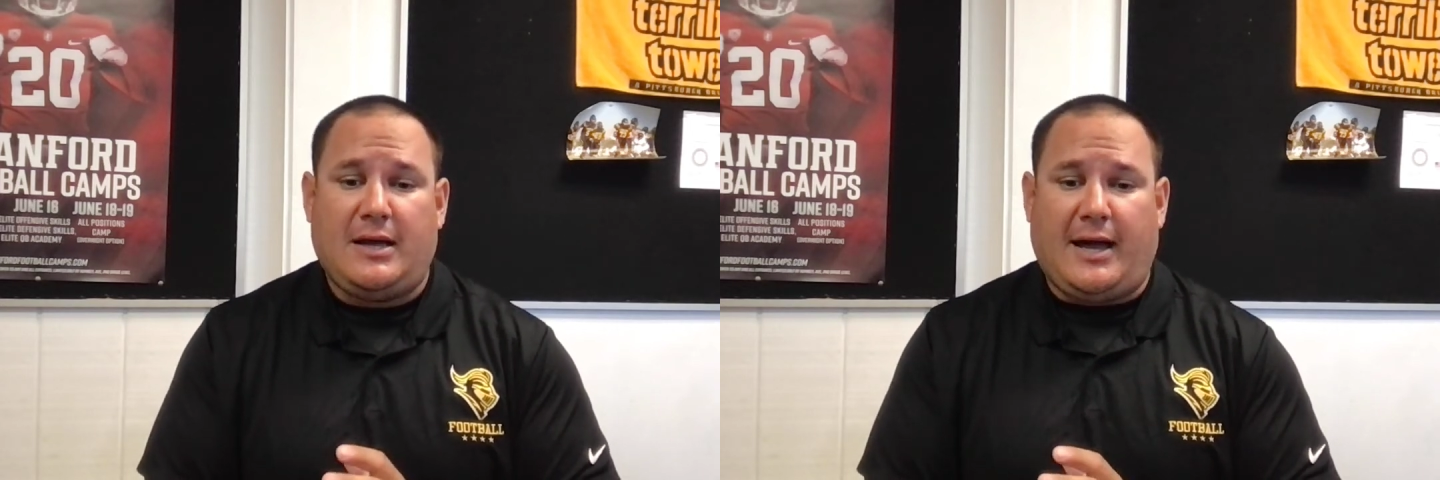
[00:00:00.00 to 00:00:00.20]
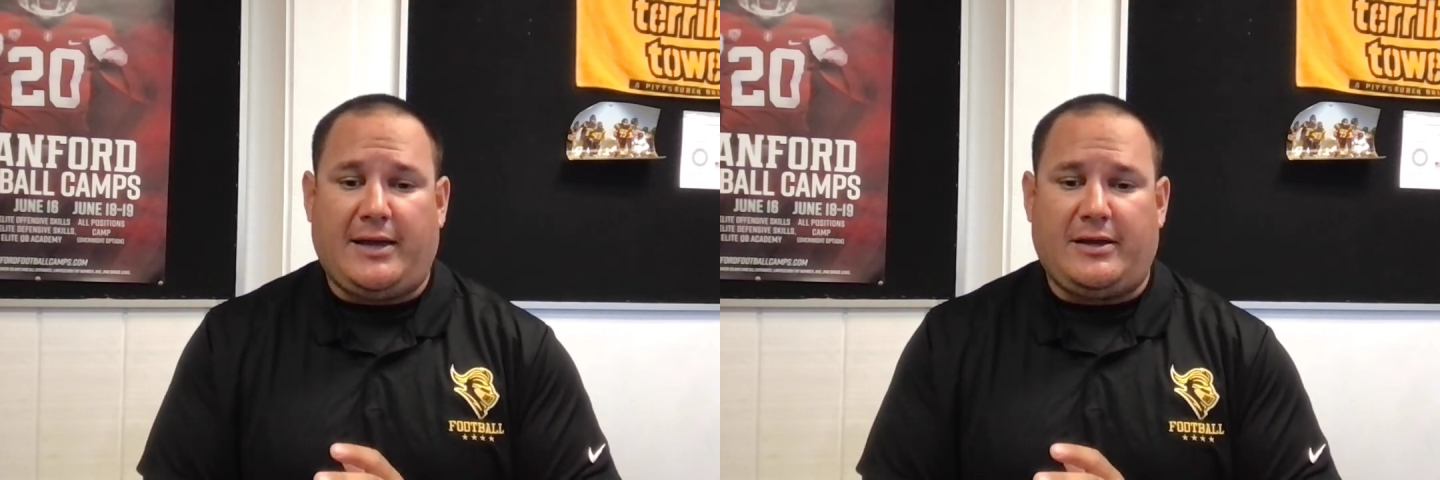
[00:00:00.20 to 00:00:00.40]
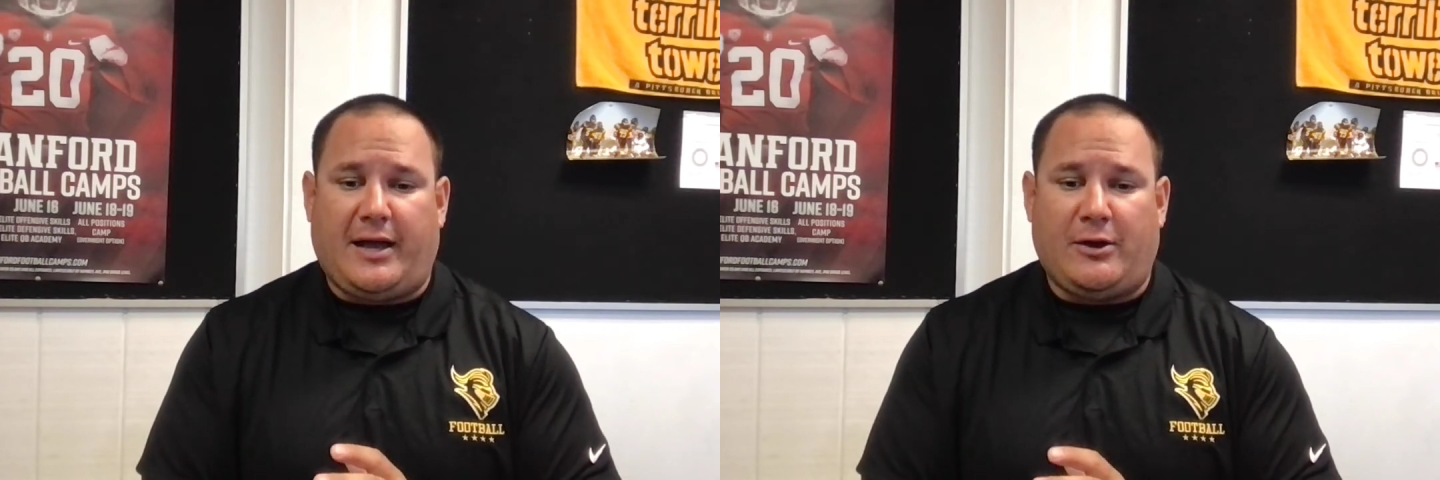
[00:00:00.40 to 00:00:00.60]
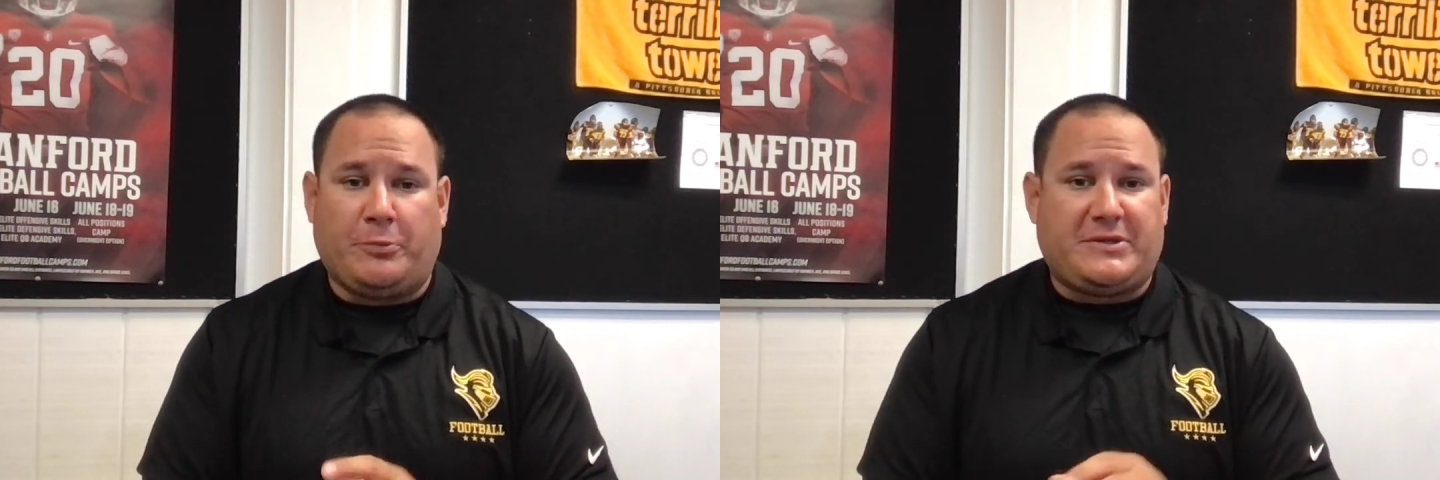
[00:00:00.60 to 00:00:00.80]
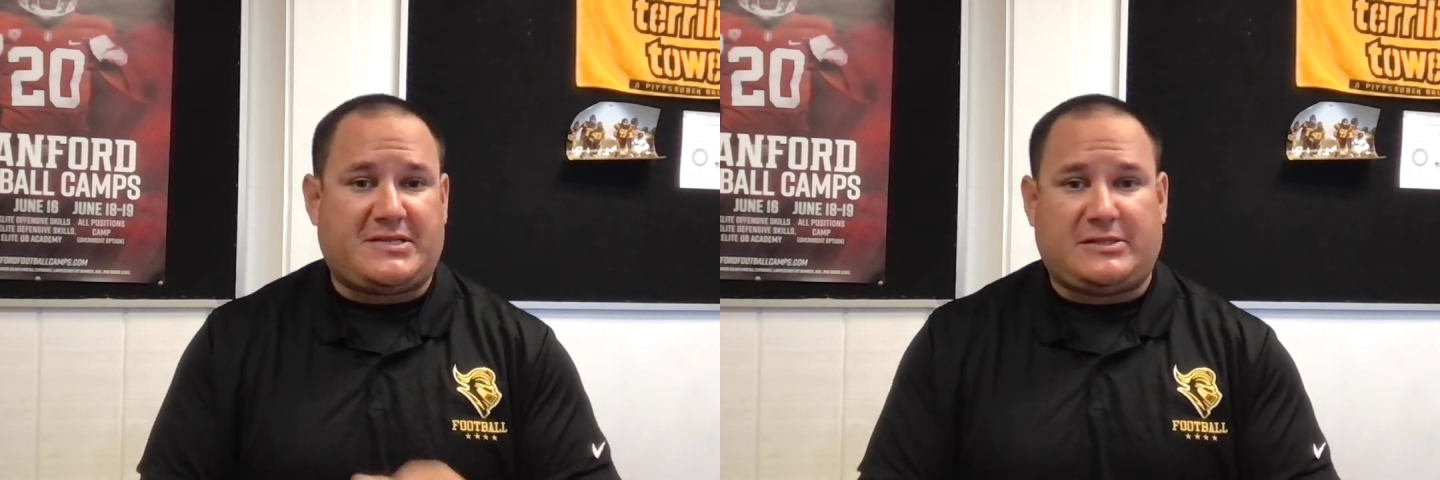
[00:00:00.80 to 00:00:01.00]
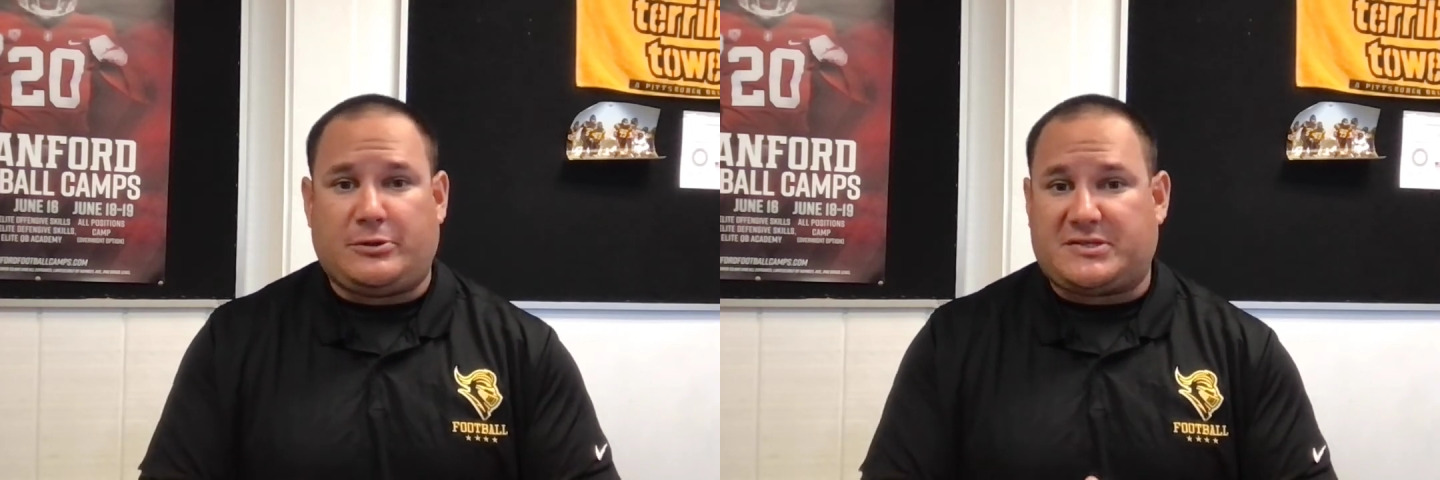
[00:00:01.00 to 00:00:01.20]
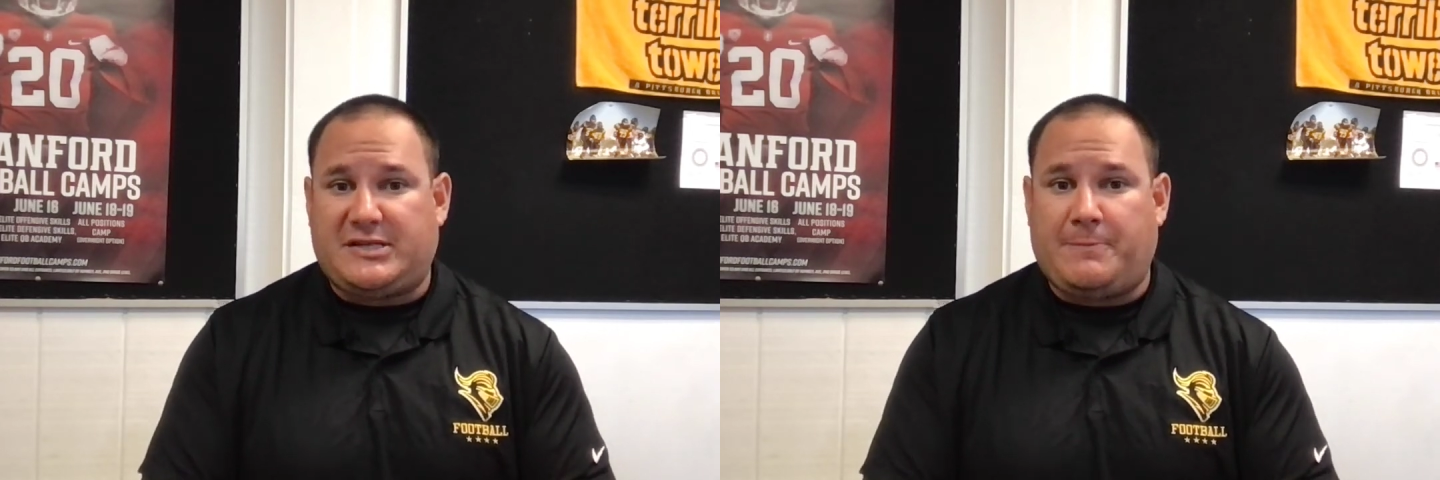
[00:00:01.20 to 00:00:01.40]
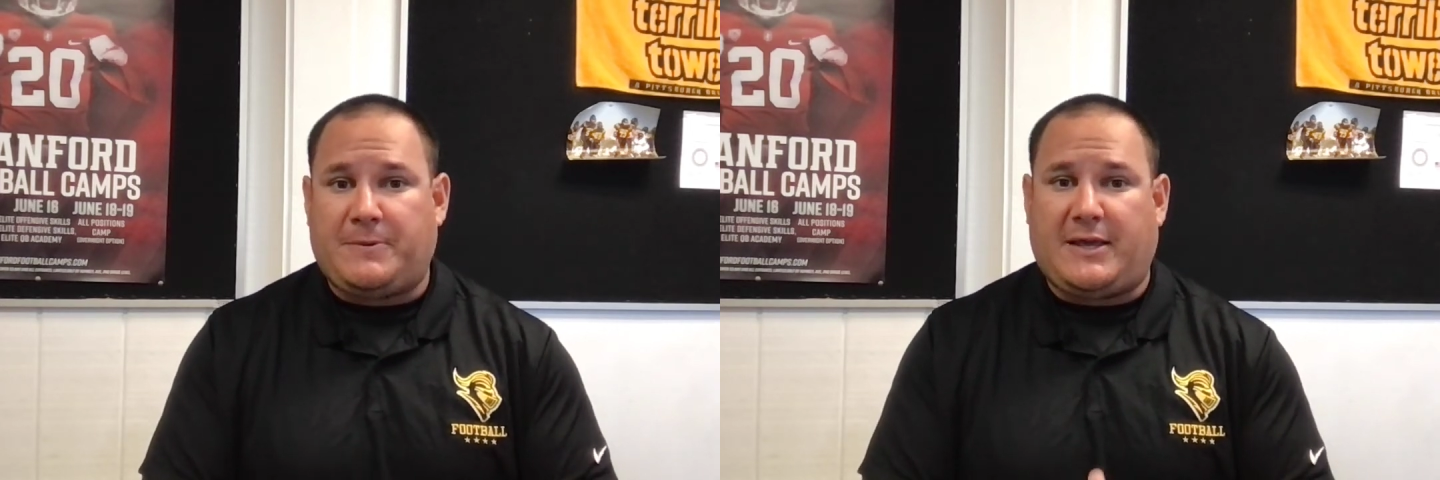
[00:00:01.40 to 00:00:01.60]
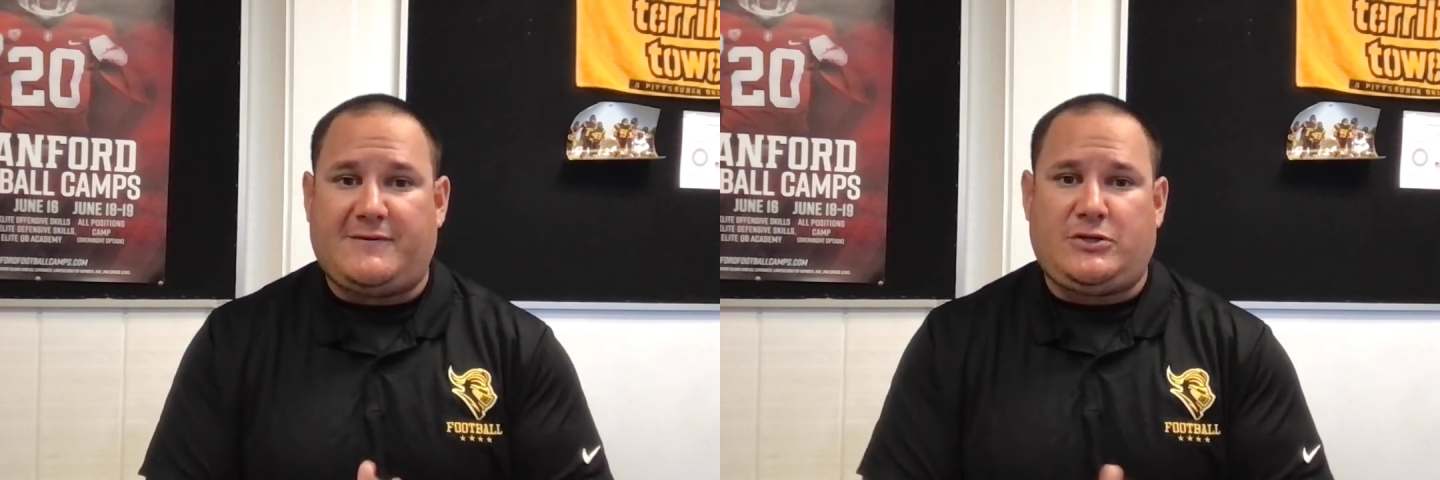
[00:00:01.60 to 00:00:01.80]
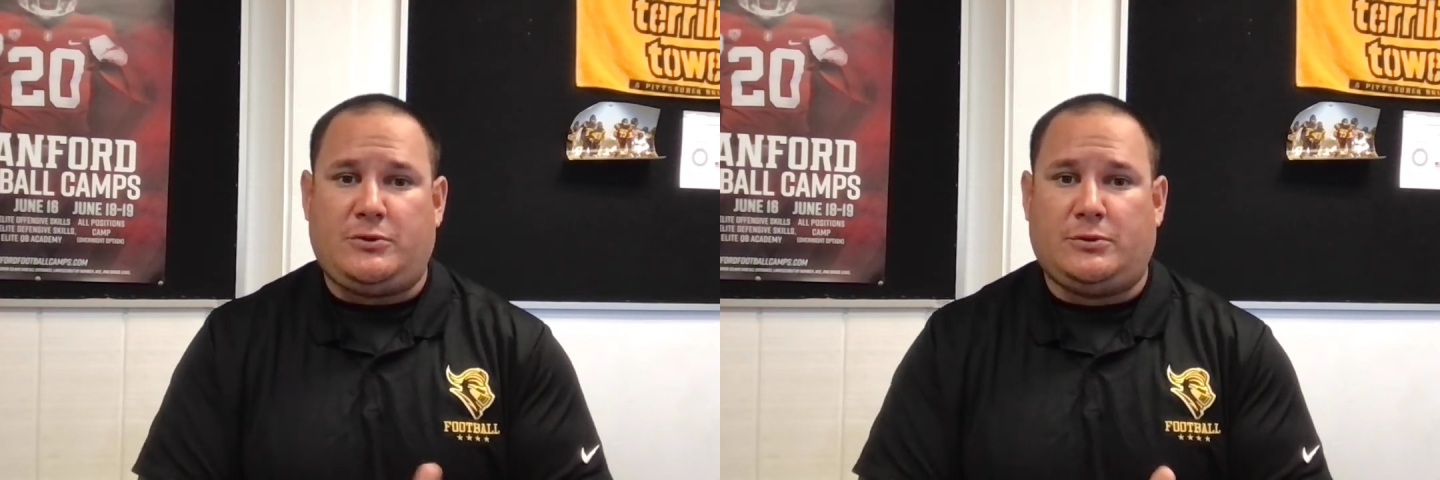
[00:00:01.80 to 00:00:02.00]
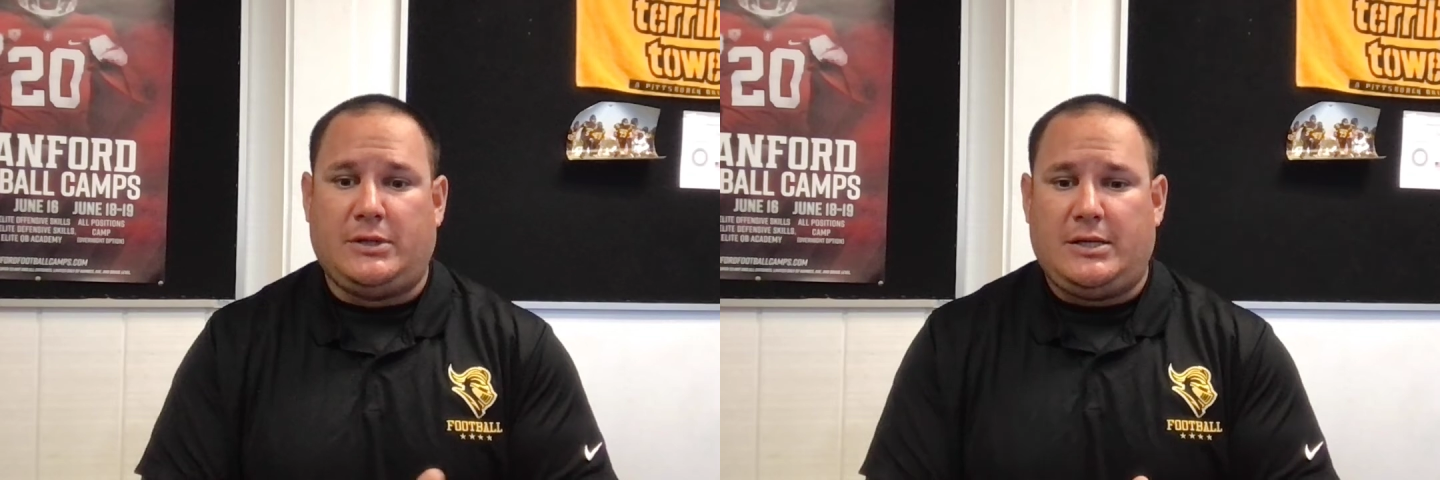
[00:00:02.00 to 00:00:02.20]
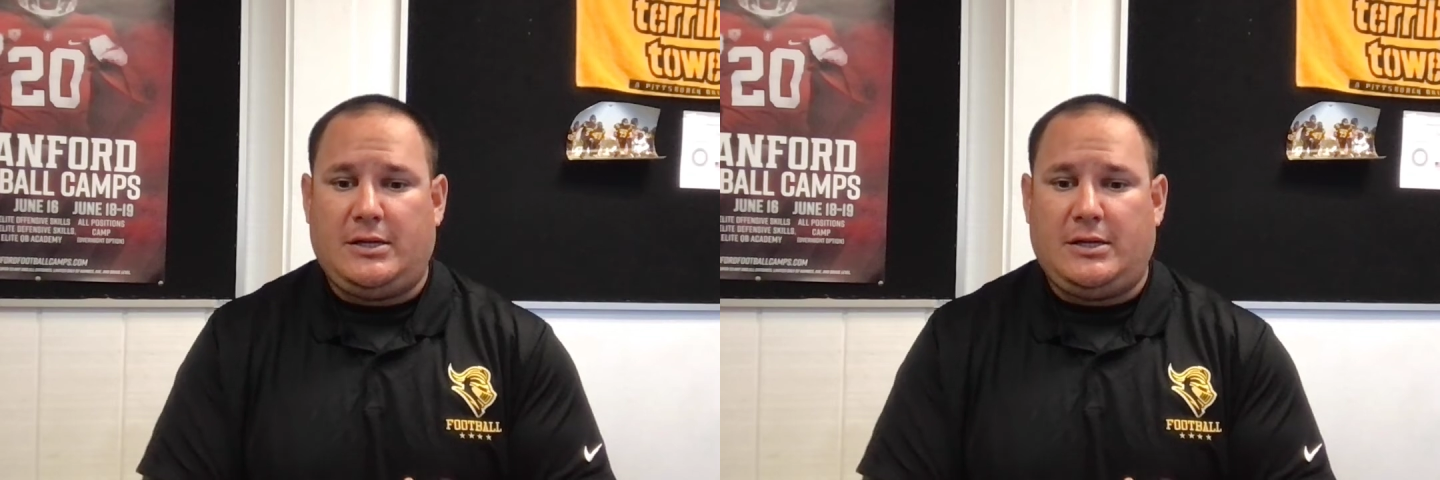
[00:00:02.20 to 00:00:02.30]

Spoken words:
I hope this little snippet gives you